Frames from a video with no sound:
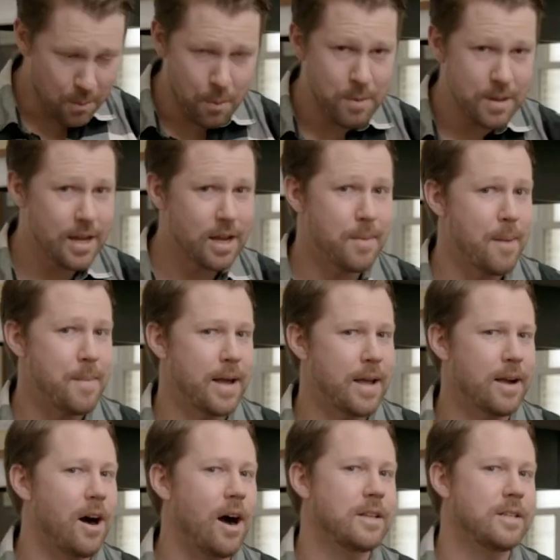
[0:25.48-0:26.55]
When we think about
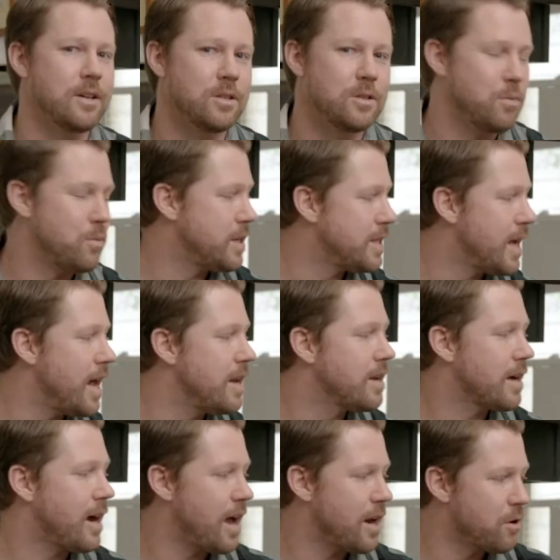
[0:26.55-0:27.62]
making cocktails, we tend
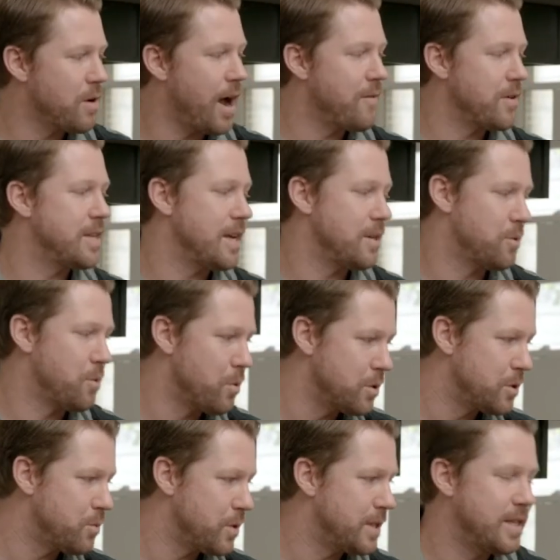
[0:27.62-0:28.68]
to kind of gravitate
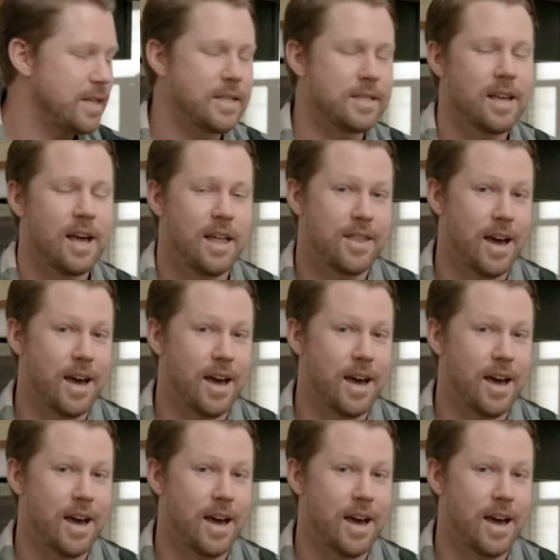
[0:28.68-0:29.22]
towards whiskeys